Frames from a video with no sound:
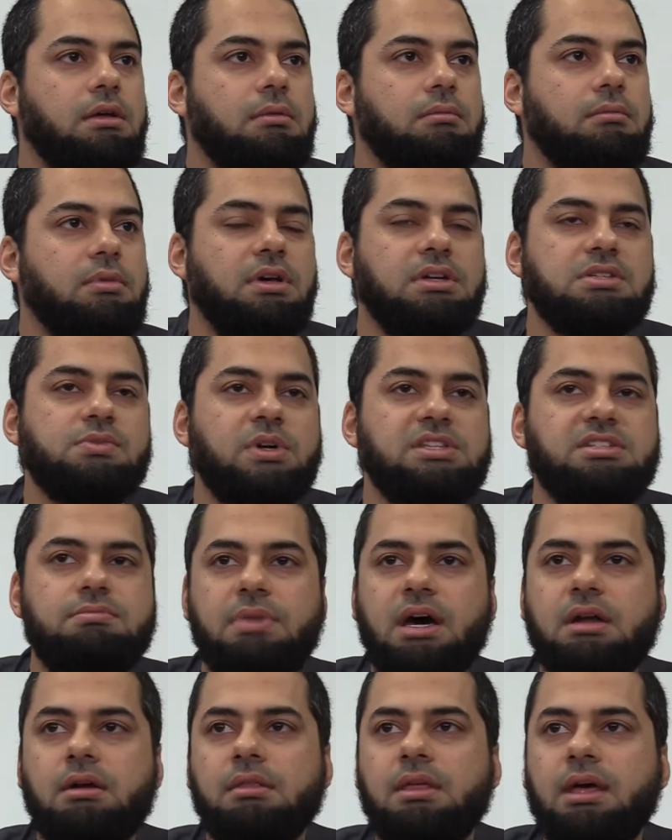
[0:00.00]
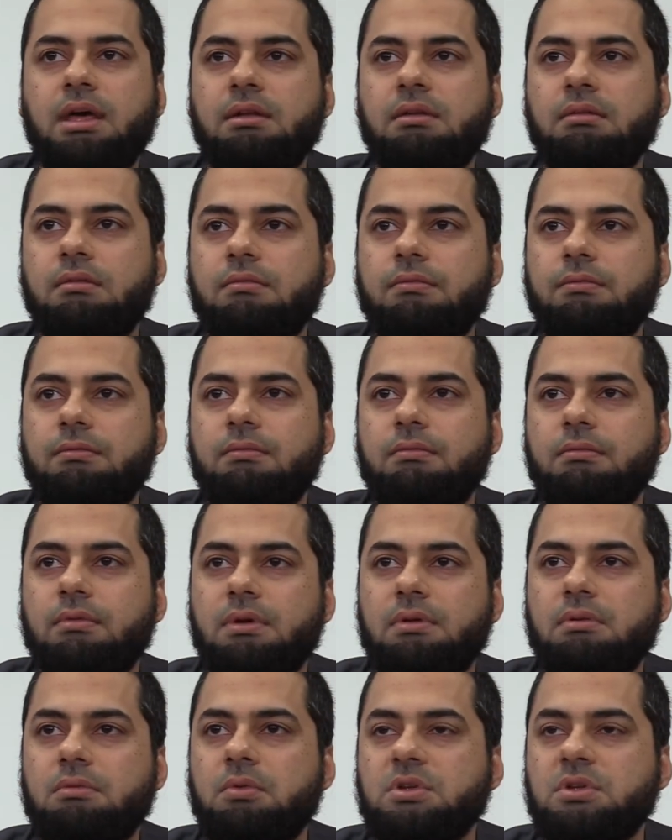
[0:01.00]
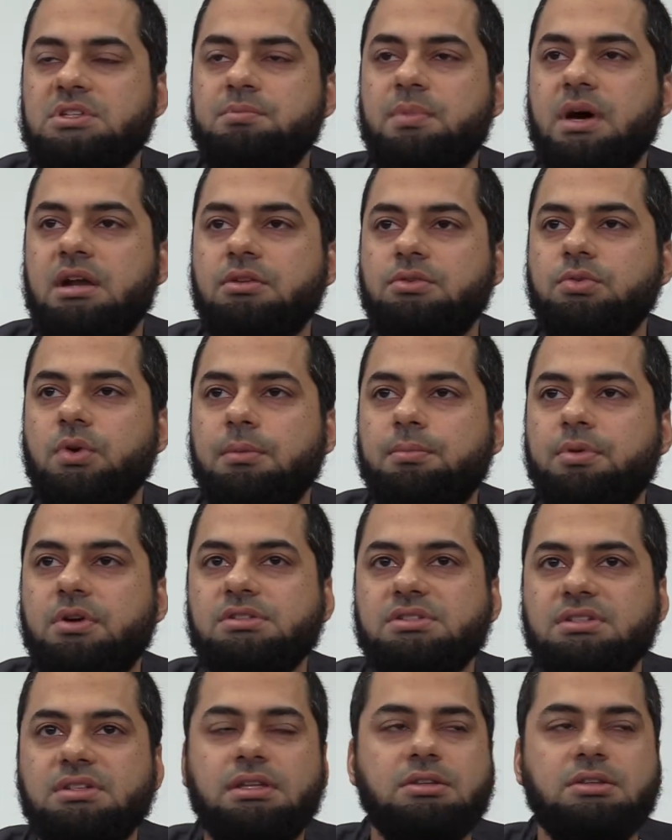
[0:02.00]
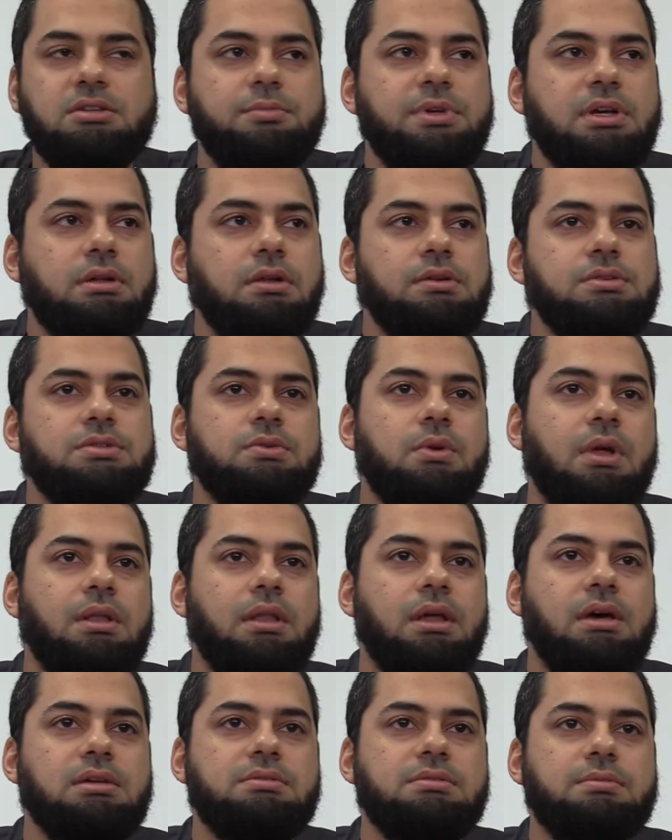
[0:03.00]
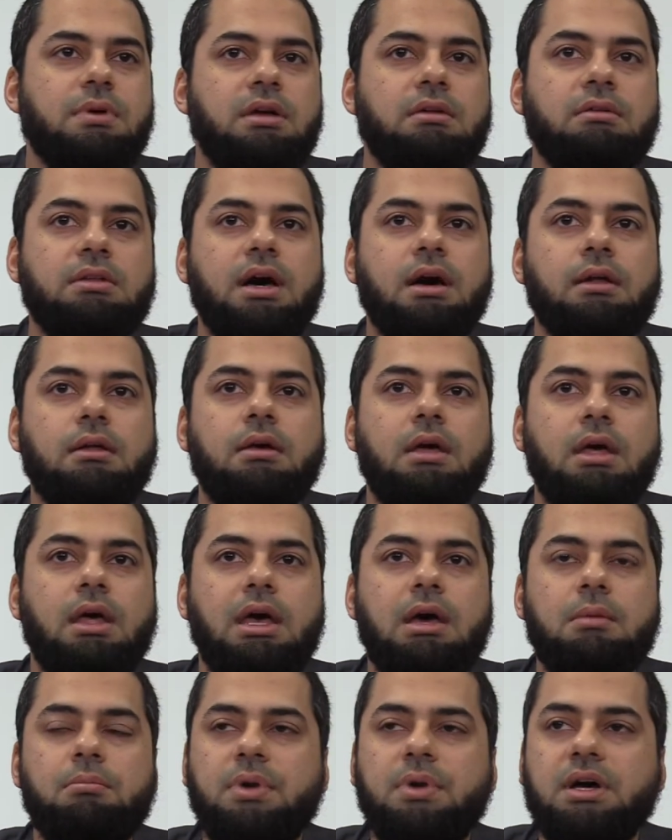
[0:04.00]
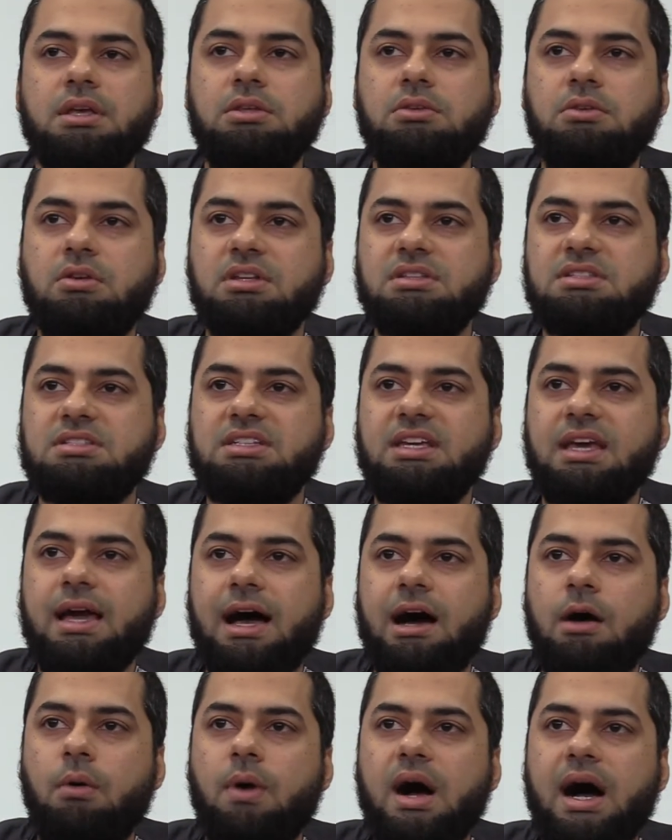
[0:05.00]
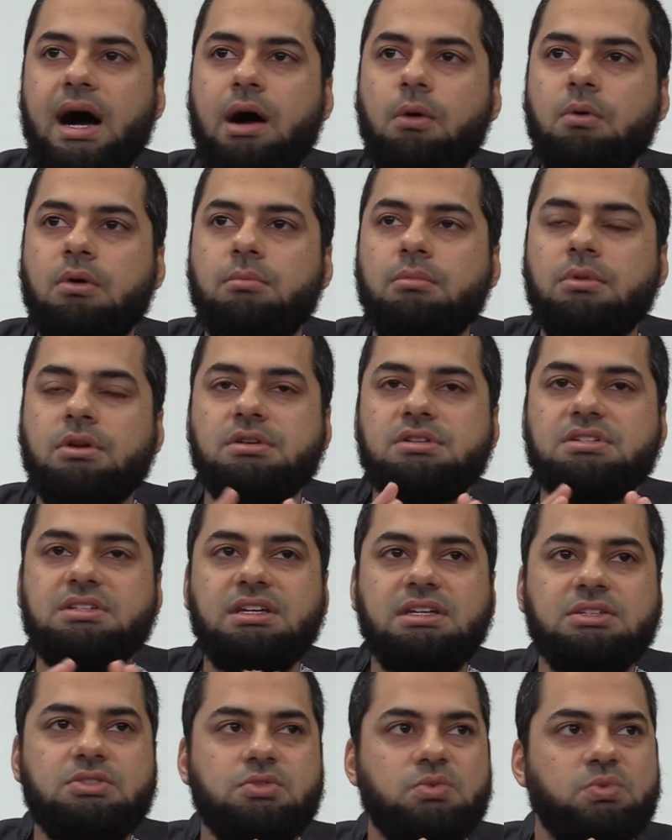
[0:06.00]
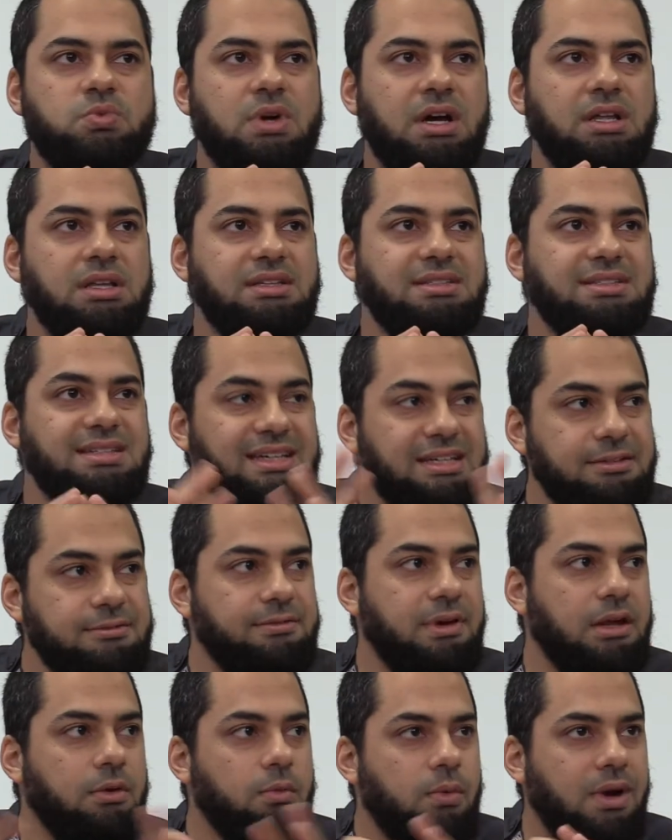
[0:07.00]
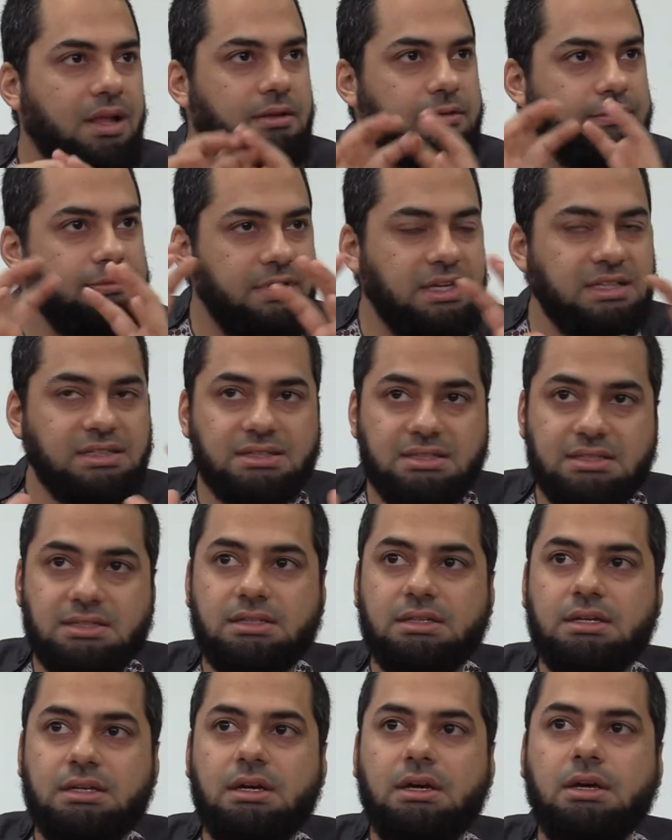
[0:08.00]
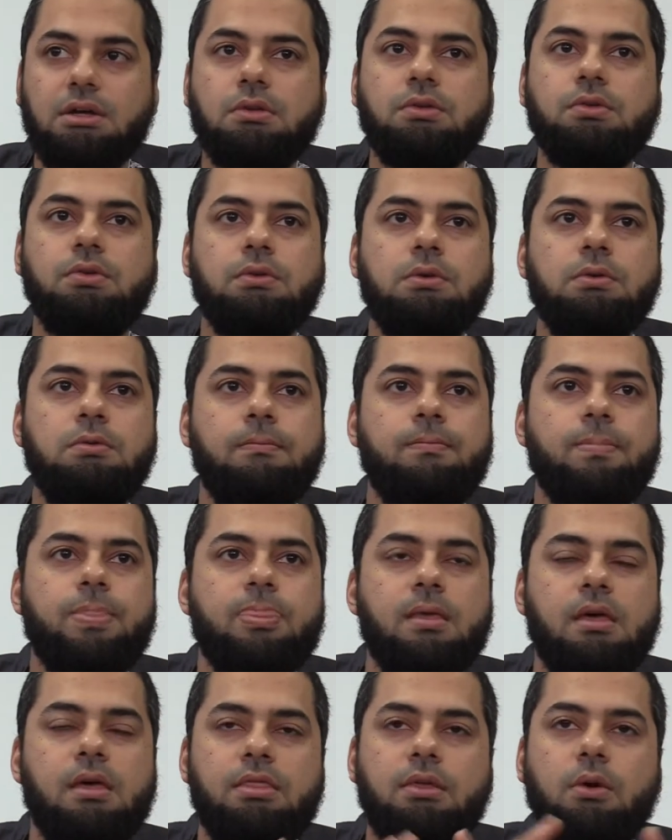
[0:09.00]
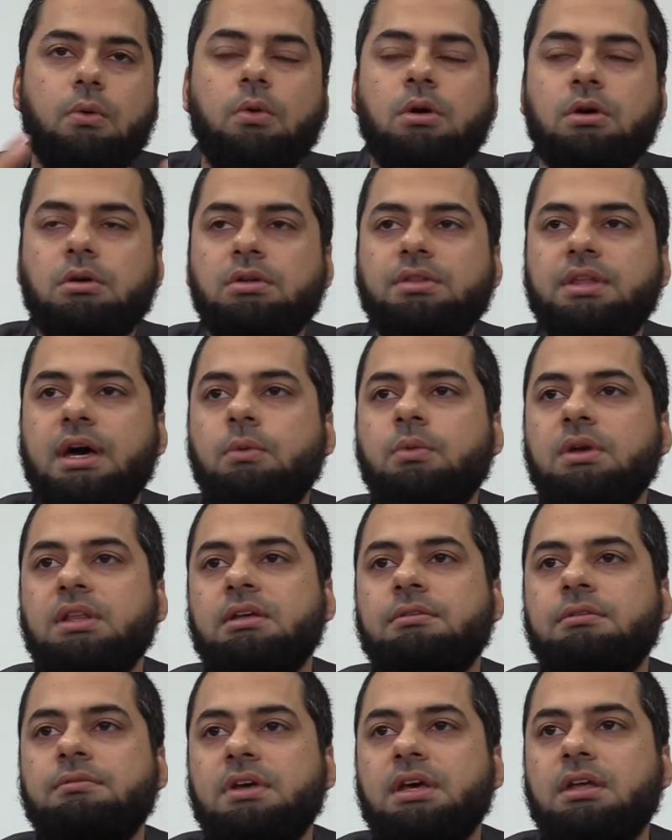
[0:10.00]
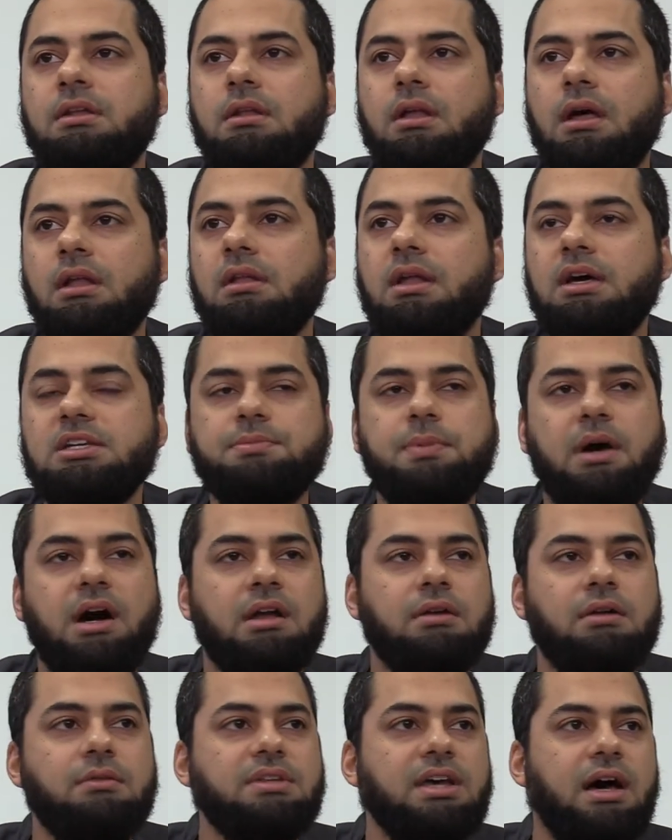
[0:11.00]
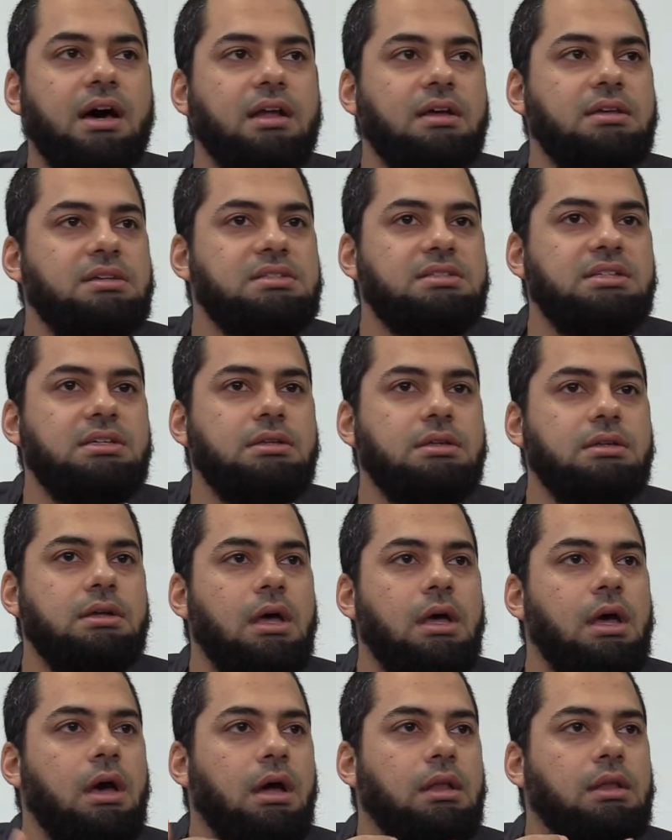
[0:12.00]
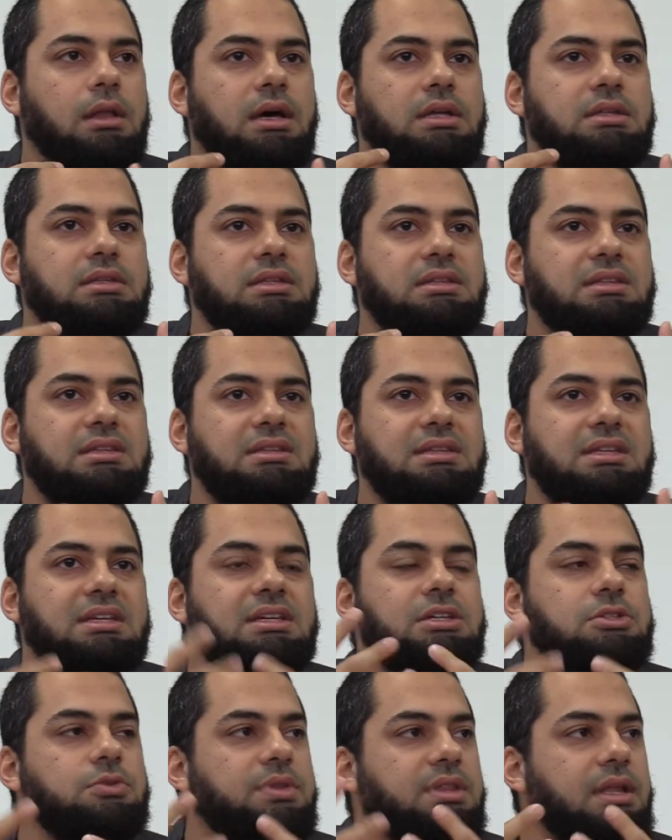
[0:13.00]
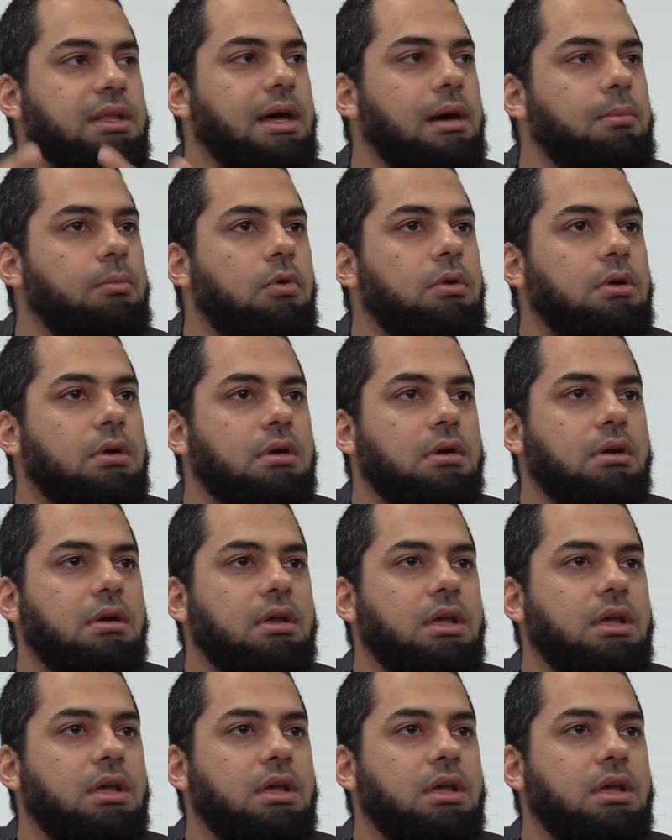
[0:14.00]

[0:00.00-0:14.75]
Because what's better to a person than to be close to Allah subhanahu wa ta'ala? But you can see how our mercy is relative and relevant to the world that we live in. Allah subhanahu wa ta'ala, Allah deals with a lot more.